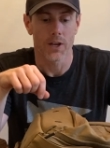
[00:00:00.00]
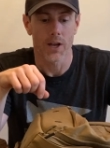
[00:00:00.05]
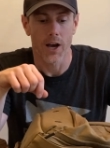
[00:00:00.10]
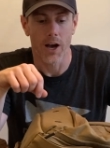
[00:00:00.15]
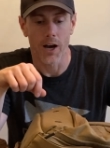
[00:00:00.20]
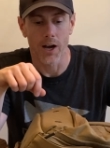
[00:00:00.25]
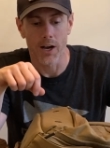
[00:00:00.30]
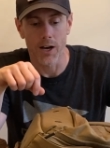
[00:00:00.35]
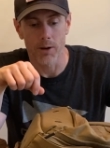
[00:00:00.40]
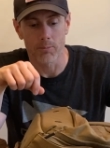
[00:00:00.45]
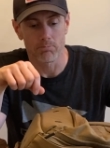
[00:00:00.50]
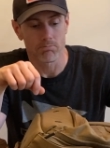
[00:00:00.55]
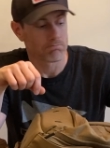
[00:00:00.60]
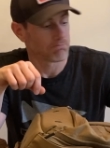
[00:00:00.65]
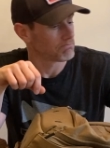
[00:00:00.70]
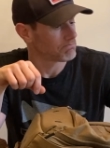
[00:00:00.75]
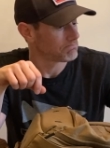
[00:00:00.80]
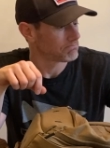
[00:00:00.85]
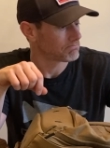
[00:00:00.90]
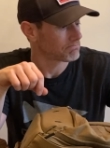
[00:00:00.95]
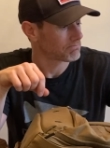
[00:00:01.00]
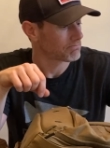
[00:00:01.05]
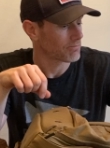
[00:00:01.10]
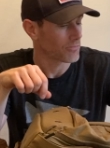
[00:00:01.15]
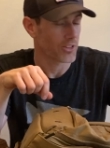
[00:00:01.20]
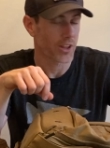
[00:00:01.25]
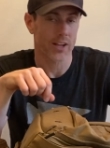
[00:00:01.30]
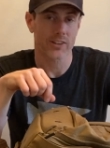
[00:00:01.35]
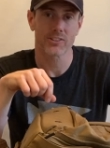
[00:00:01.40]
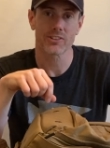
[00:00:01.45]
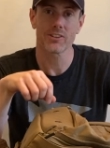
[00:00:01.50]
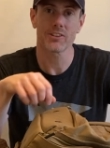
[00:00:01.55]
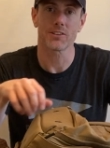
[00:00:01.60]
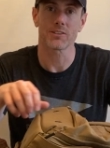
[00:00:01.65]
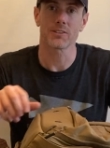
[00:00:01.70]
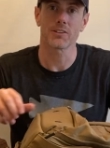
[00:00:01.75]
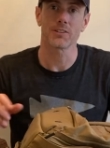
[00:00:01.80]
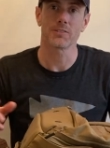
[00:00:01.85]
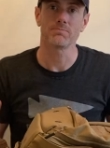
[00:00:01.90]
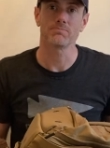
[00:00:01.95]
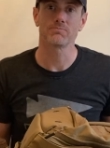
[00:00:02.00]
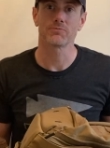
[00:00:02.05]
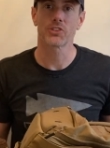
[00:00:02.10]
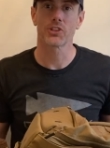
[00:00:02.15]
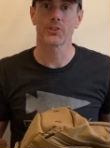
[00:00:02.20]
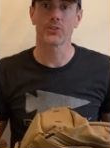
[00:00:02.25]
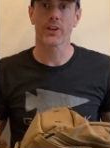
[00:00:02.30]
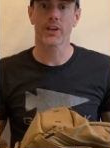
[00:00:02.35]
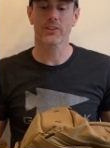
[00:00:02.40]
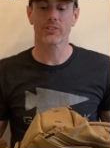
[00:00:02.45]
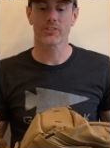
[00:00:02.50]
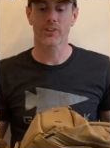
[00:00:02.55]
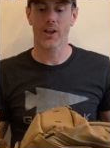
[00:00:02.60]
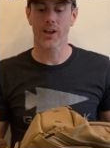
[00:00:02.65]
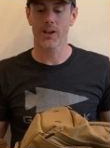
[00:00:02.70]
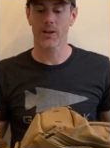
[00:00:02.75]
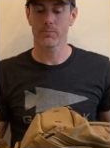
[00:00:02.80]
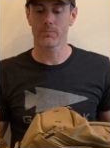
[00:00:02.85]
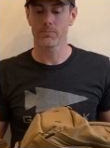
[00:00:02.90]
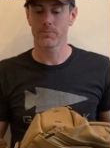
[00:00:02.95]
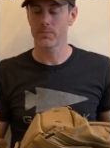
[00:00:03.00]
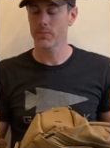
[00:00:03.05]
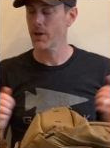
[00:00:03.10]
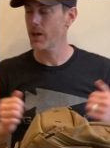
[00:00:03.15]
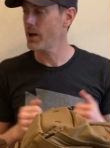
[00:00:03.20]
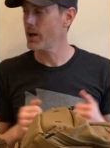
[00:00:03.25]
And that's it. Till next time,